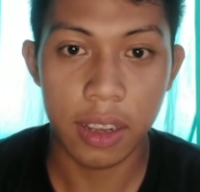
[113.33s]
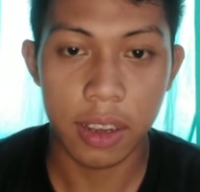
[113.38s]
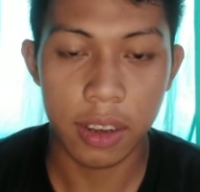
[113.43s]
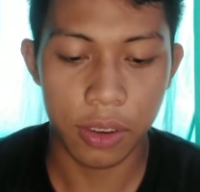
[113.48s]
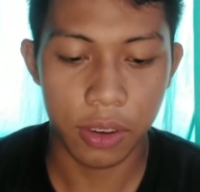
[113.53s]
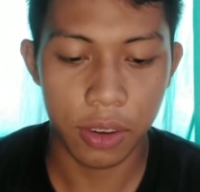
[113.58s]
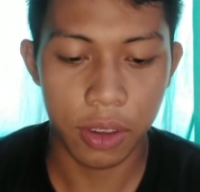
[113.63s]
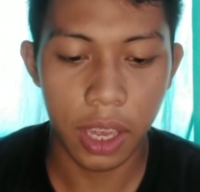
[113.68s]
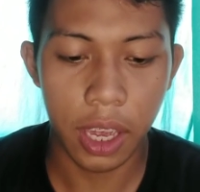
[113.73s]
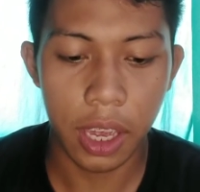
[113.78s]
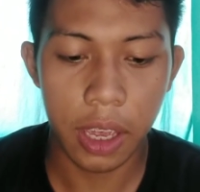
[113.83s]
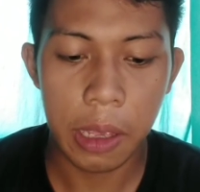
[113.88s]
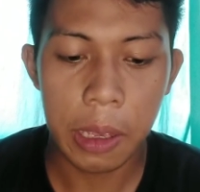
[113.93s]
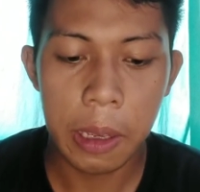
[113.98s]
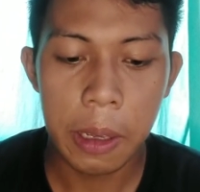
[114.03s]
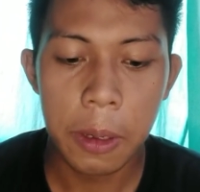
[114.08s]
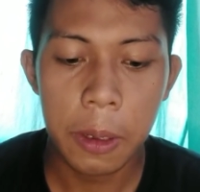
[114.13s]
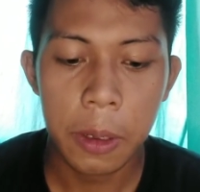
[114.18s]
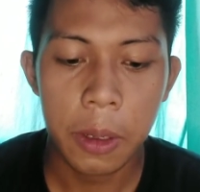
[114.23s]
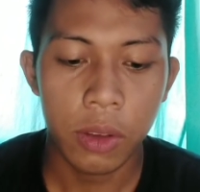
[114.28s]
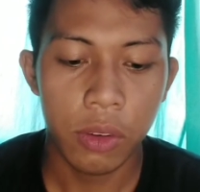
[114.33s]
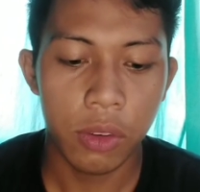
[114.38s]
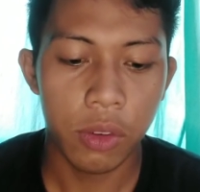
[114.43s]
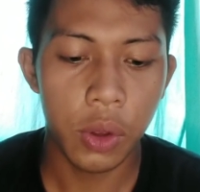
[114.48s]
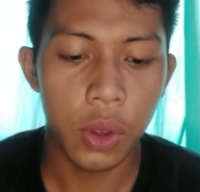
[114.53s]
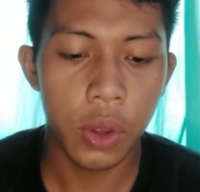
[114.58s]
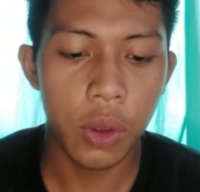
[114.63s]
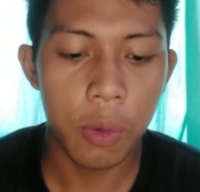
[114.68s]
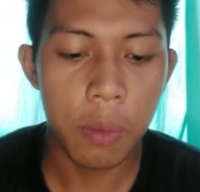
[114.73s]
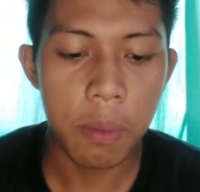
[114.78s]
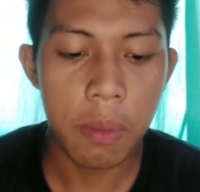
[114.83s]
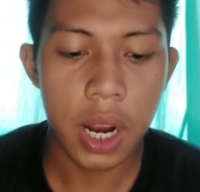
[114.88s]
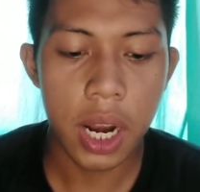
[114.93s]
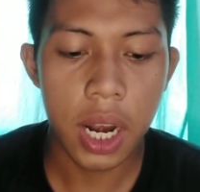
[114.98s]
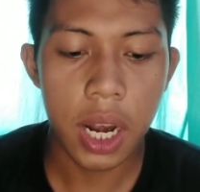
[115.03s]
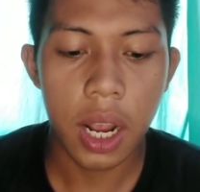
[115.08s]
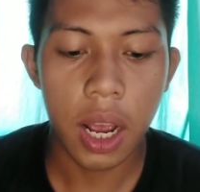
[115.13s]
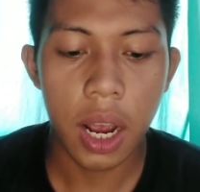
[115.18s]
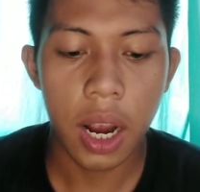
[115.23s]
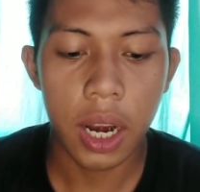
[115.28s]
Okay, so
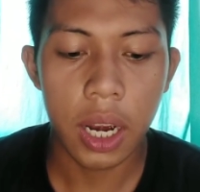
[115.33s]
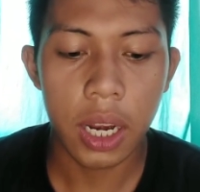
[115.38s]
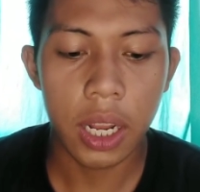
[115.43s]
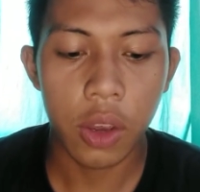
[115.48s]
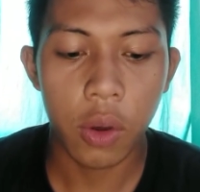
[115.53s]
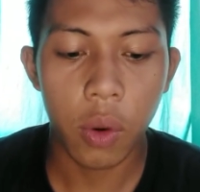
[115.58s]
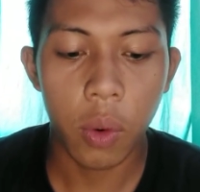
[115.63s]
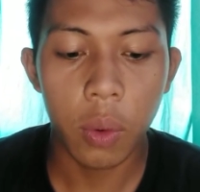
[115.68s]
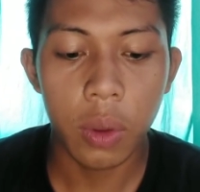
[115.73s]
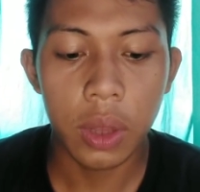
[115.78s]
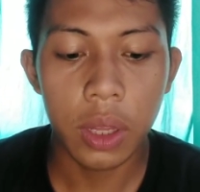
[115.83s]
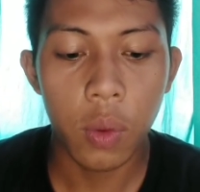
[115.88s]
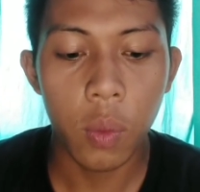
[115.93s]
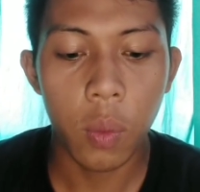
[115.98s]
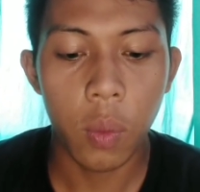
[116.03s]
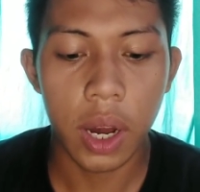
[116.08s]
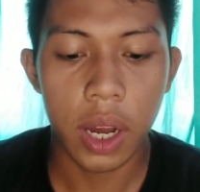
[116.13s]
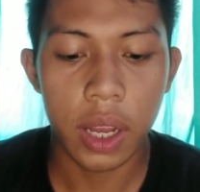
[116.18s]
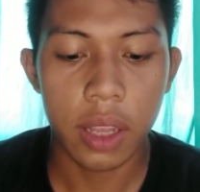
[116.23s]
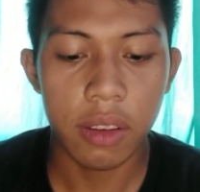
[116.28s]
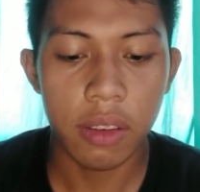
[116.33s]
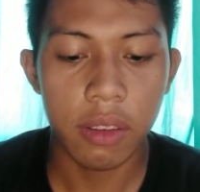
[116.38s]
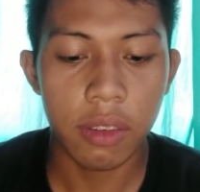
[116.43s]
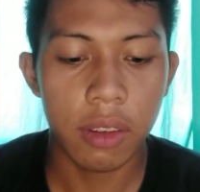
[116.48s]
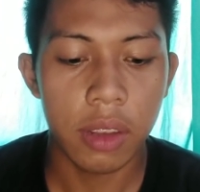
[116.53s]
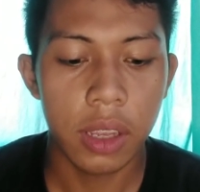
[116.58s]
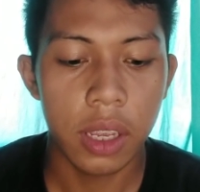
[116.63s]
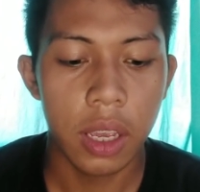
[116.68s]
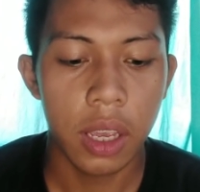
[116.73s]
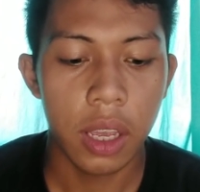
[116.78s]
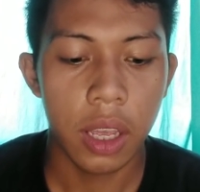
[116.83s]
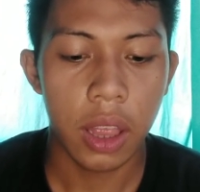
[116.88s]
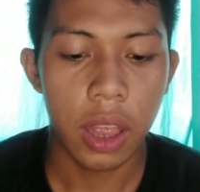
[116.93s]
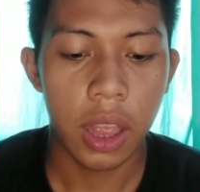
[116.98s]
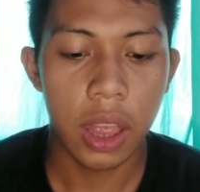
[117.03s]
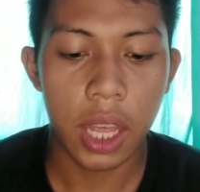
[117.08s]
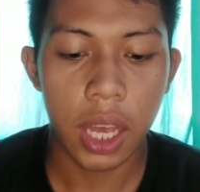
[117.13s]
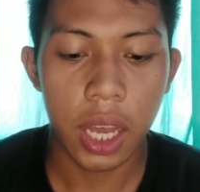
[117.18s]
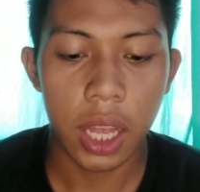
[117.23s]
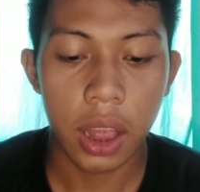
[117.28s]
human are the only ones
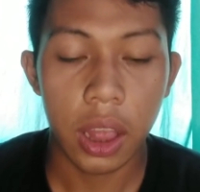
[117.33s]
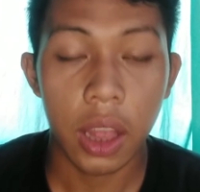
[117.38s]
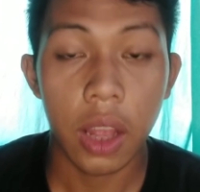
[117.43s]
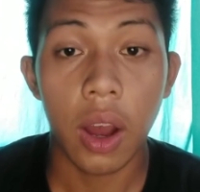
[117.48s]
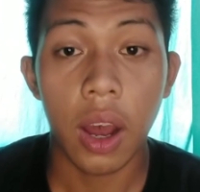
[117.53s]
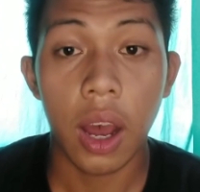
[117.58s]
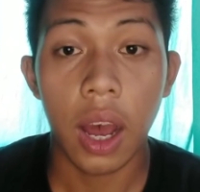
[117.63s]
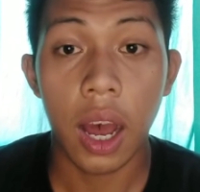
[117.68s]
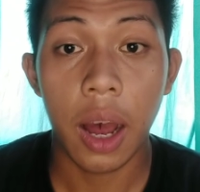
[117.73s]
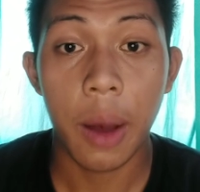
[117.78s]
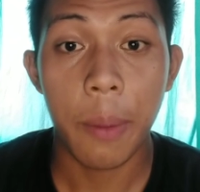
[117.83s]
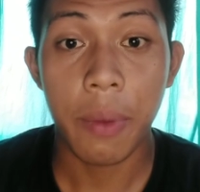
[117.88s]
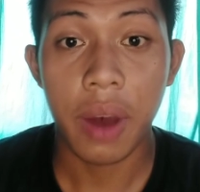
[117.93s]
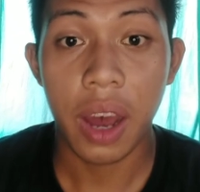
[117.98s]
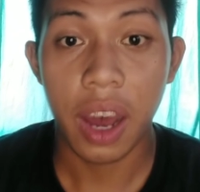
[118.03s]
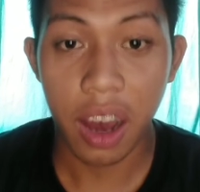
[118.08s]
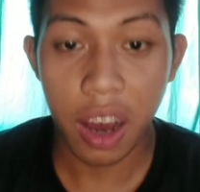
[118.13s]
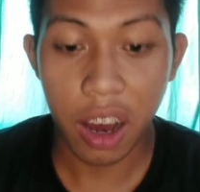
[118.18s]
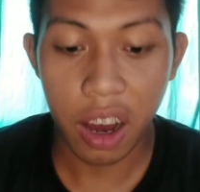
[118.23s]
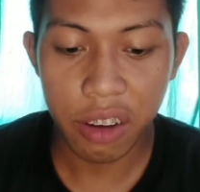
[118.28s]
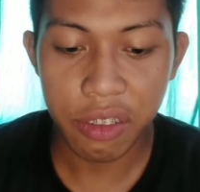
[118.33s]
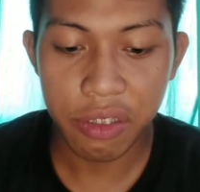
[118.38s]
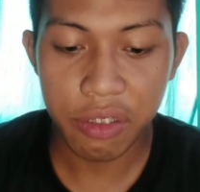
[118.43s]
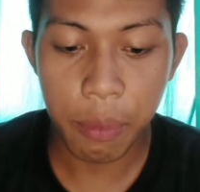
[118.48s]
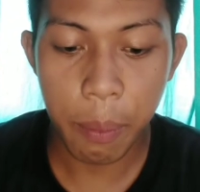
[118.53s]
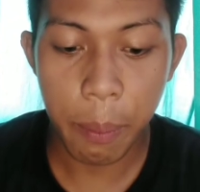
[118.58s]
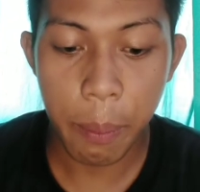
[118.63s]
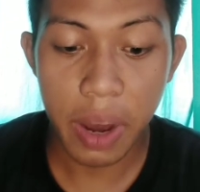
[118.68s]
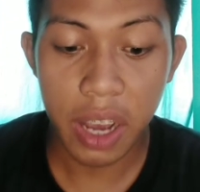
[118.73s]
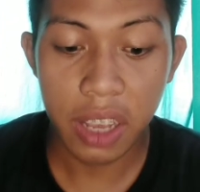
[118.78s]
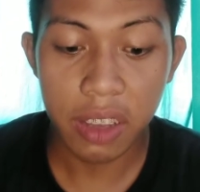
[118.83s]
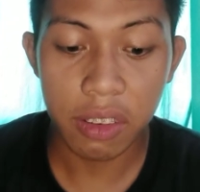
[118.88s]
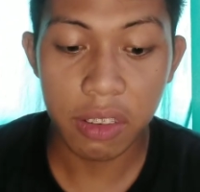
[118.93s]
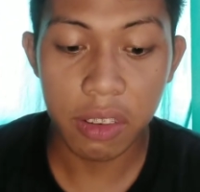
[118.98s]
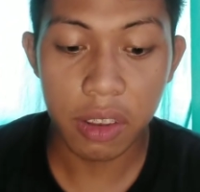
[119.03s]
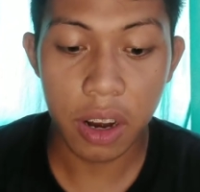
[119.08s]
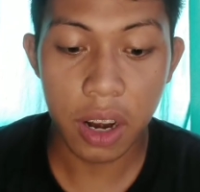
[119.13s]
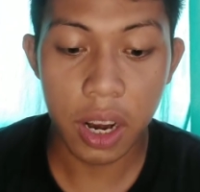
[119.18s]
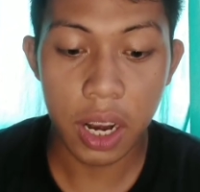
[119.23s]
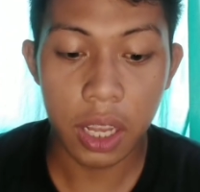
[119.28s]
that have
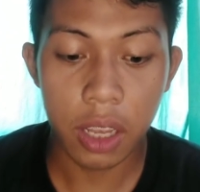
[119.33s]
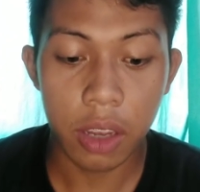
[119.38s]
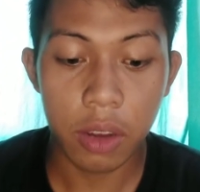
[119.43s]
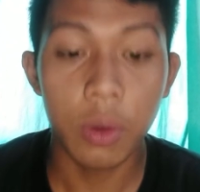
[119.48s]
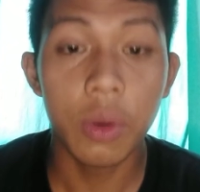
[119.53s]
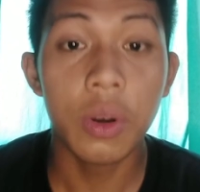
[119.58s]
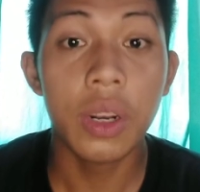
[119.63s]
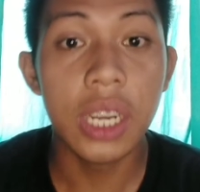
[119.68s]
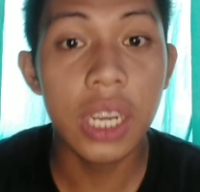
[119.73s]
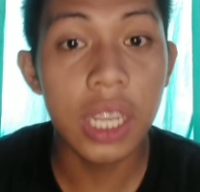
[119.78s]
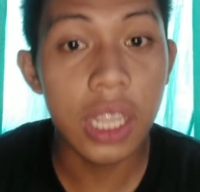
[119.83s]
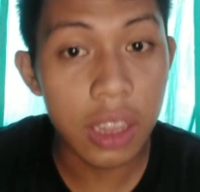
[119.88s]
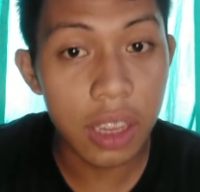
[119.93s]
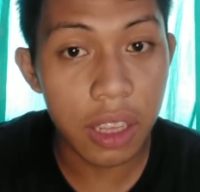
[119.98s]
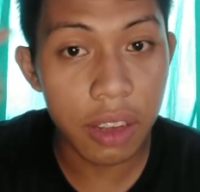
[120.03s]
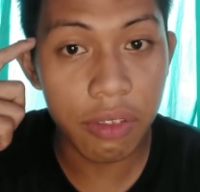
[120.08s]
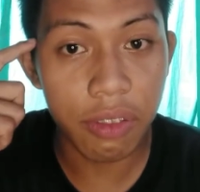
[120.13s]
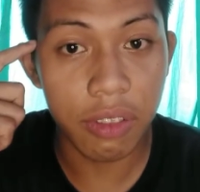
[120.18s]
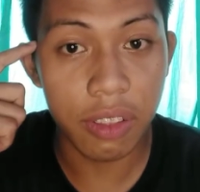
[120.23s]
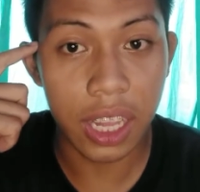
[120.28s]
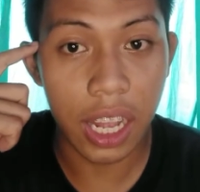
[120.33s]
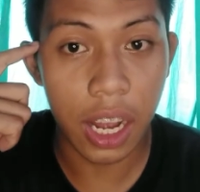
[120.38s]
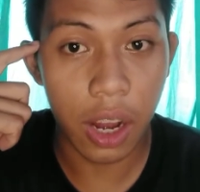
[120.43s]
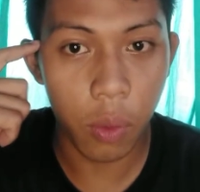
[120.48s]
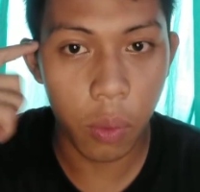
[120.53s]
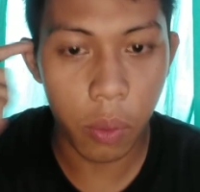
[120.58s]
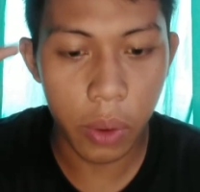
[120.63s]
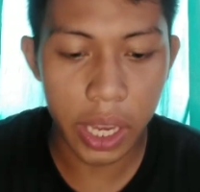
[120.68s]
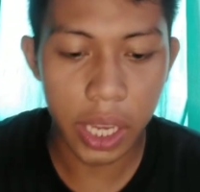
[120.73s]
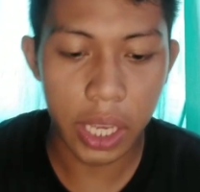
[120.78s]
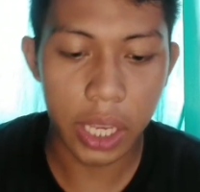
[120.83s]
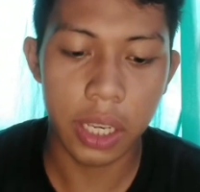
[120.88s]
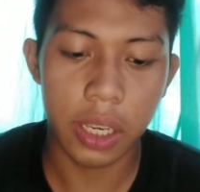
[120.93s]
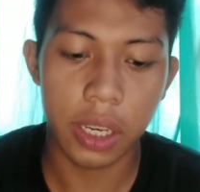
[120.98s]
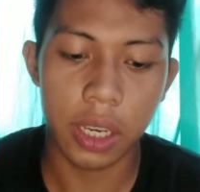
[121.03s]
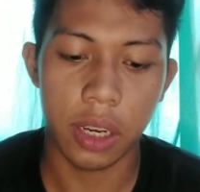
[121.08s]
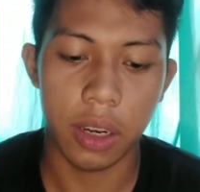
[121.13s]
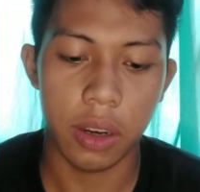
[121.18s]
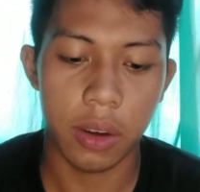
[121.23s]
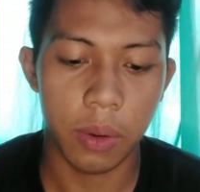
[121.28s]
mastered cognitive language.